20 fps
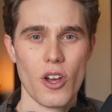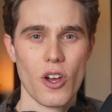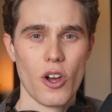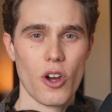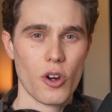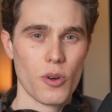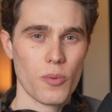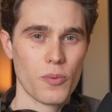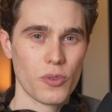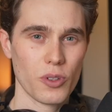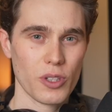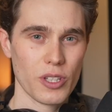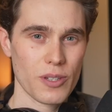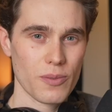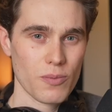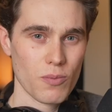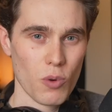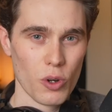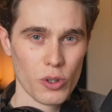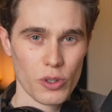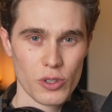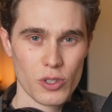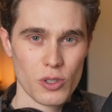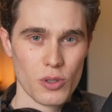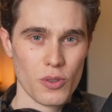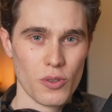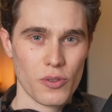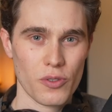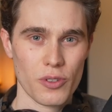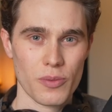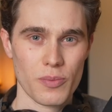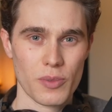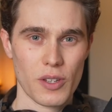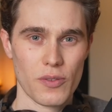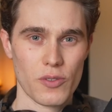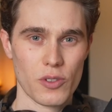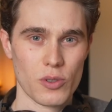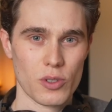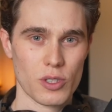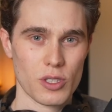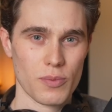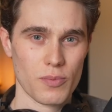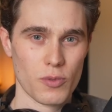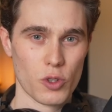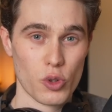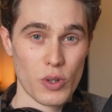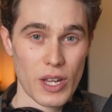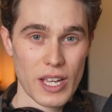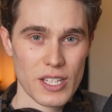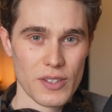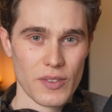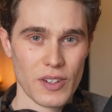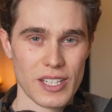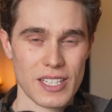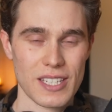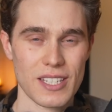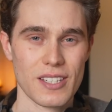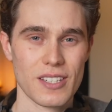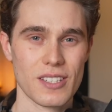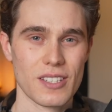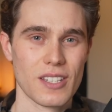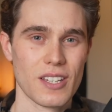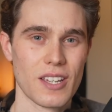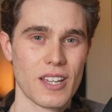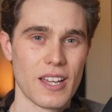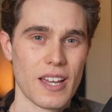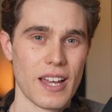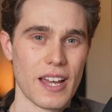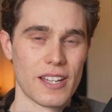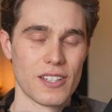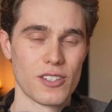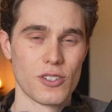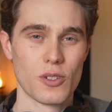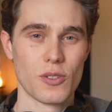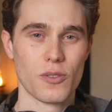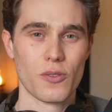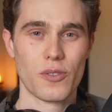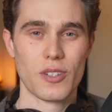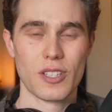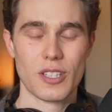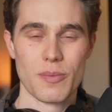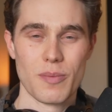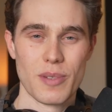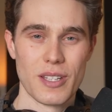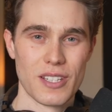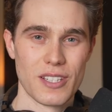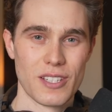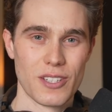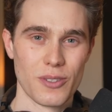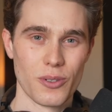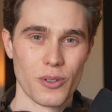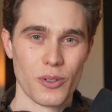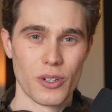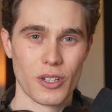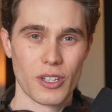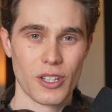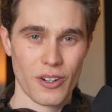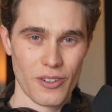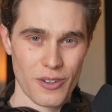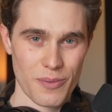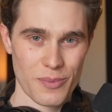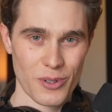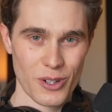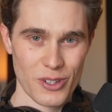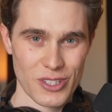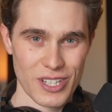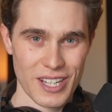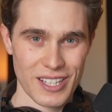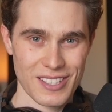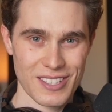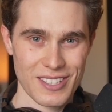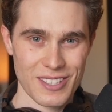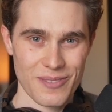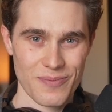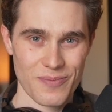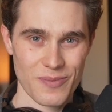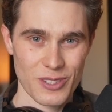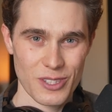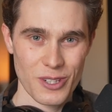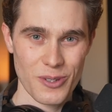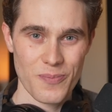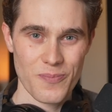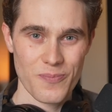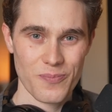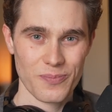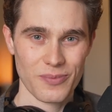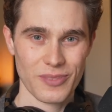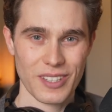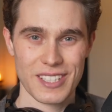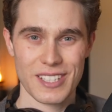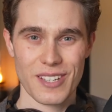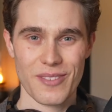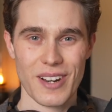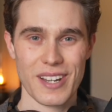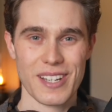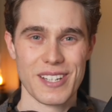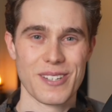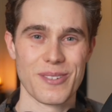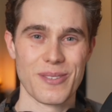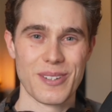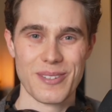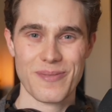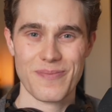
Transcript: Hopefully one or two of them give you some creative ideas and you can fit them into your current projects. So let's get right into it.